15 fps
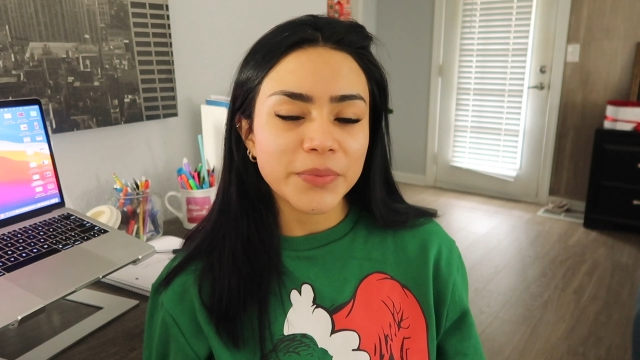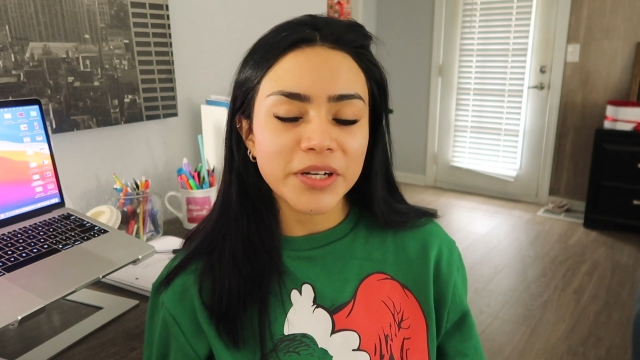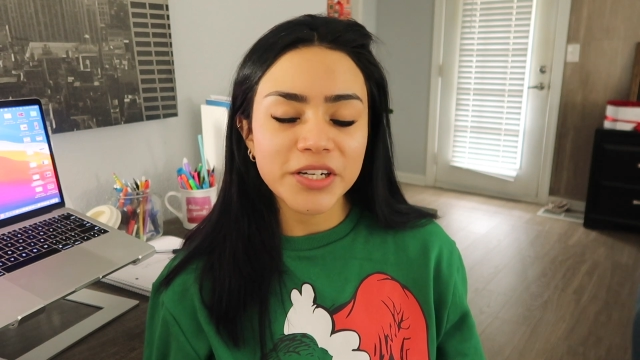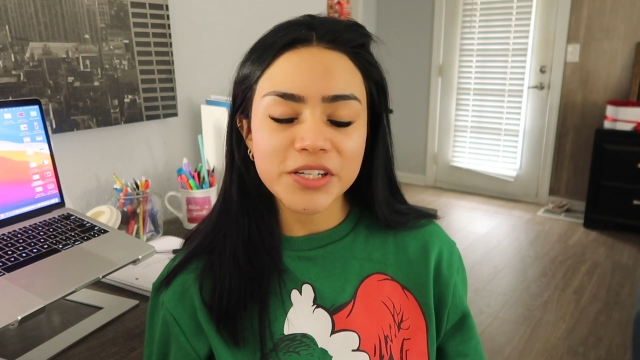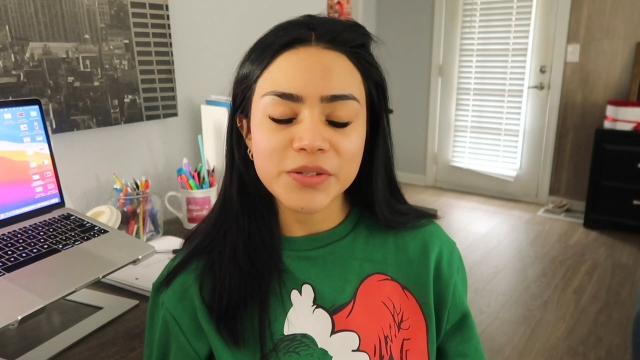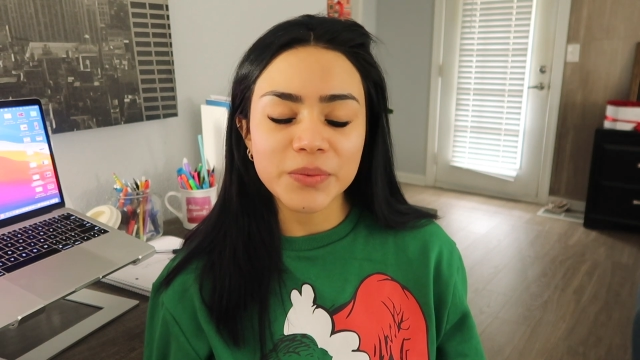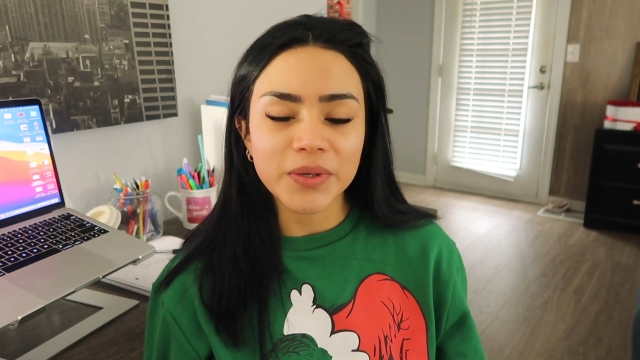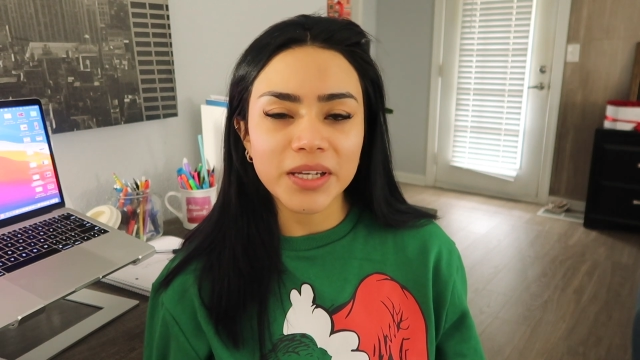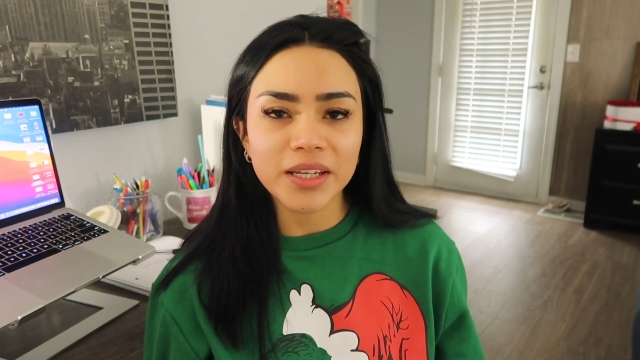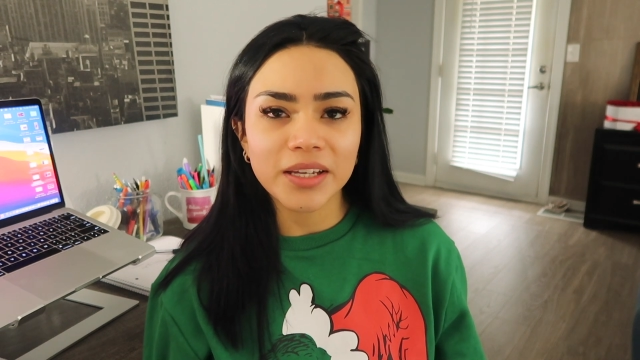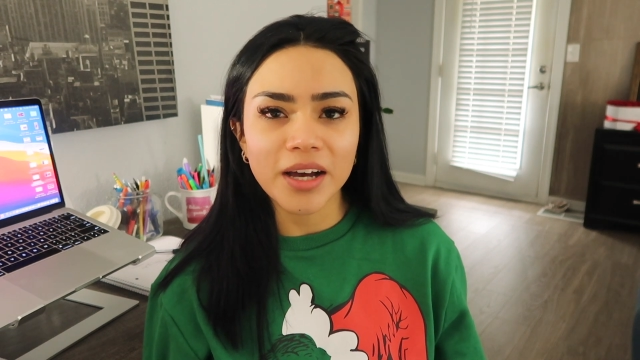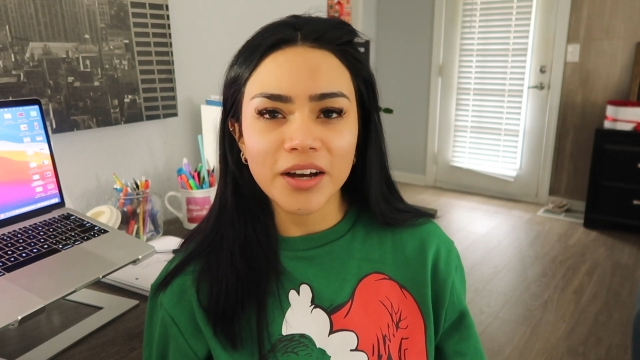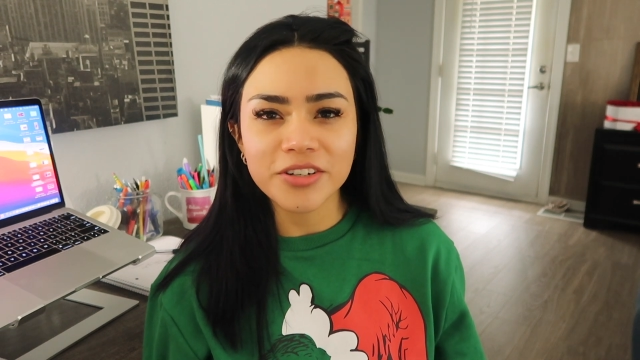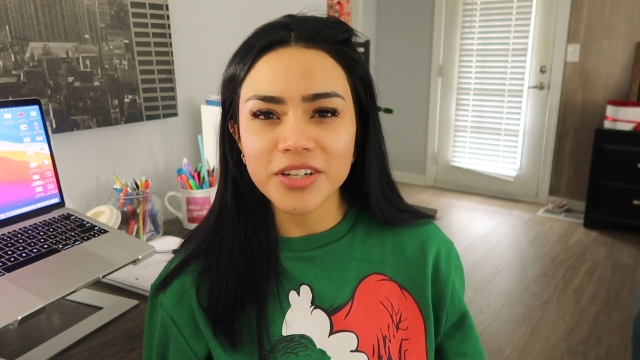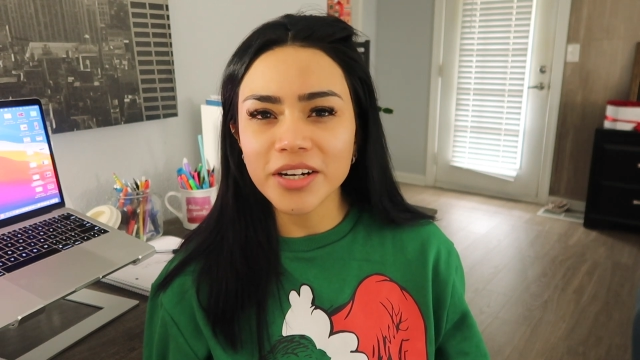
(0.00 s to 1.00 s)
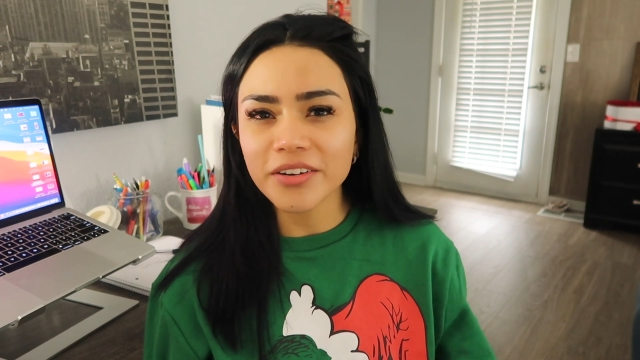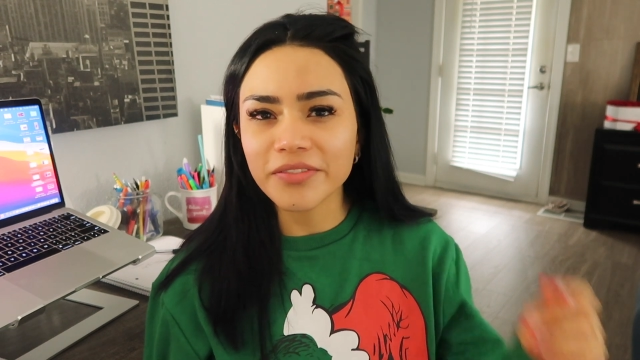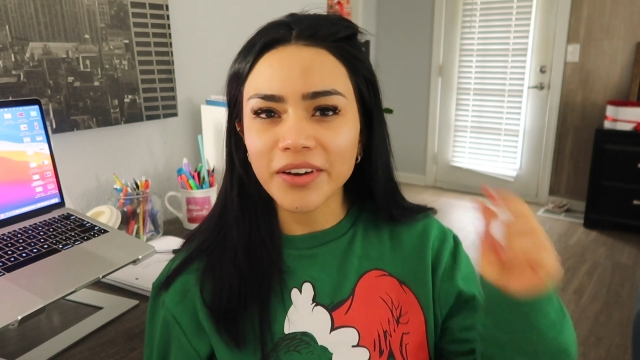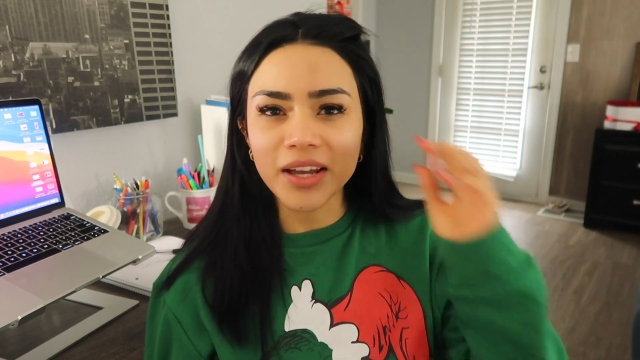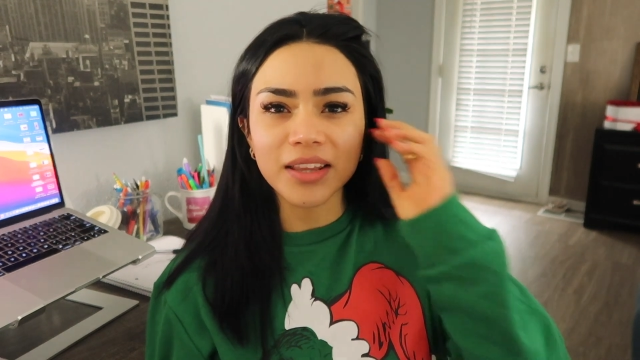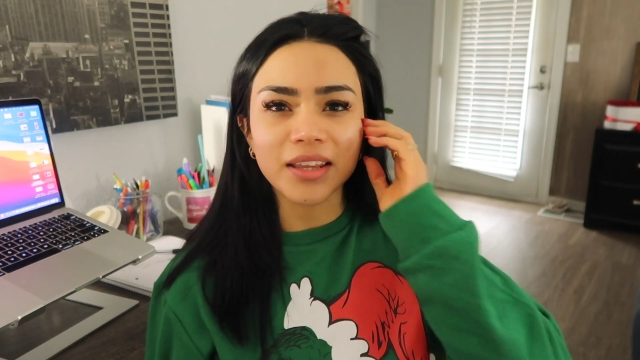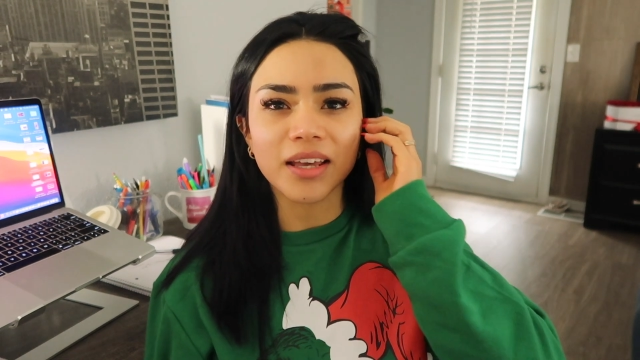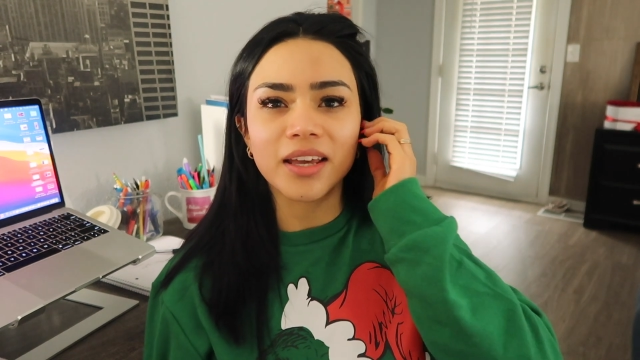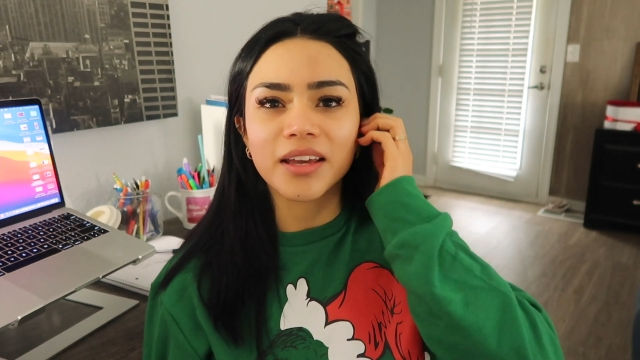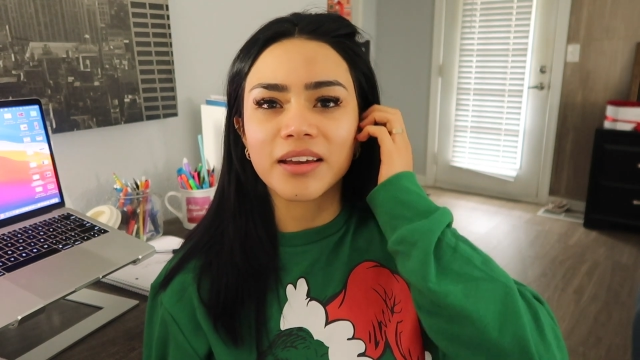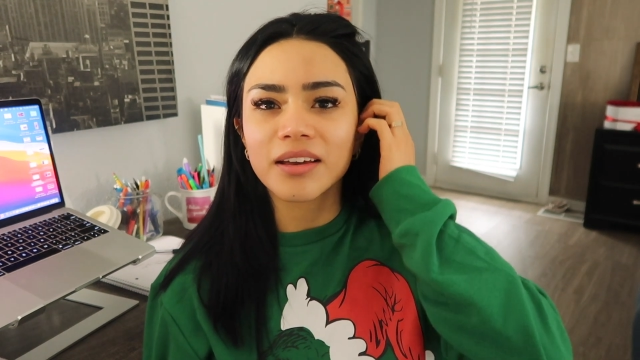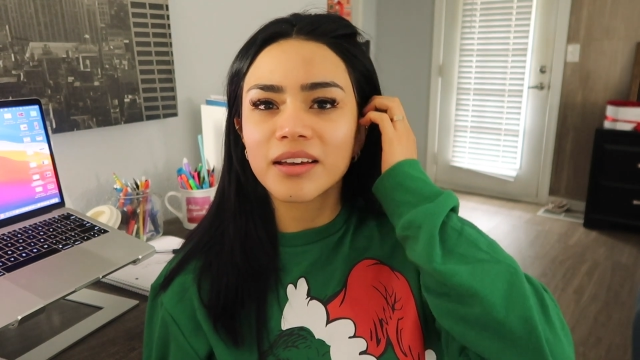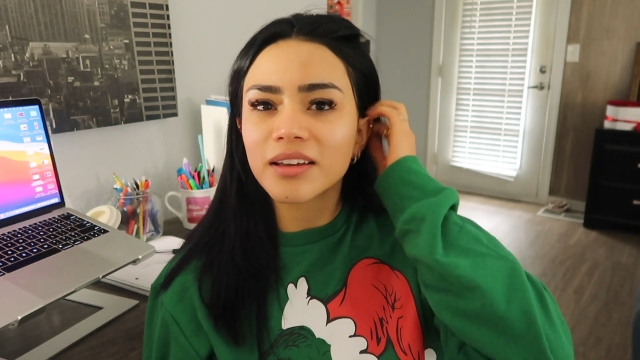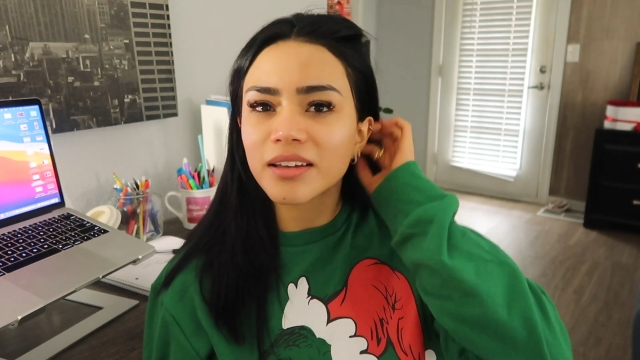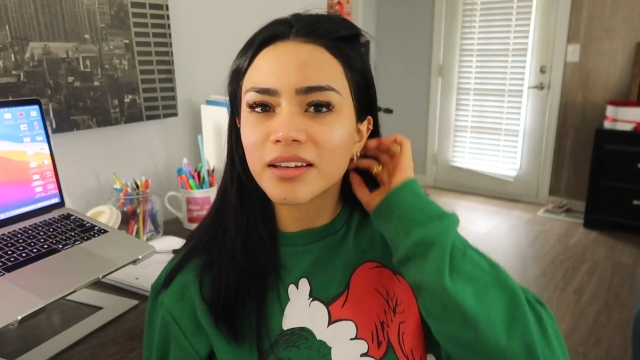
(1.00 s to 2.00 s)
bittersweet. I'll try to find
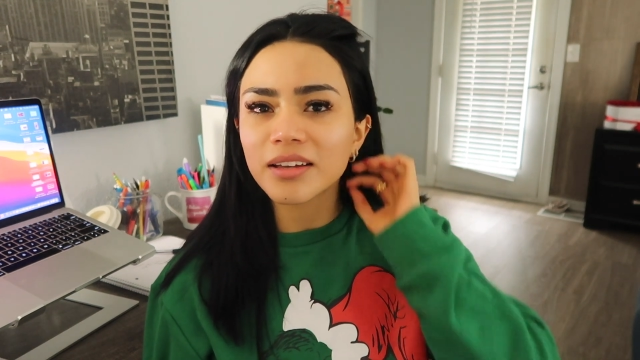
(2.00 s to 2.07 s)
like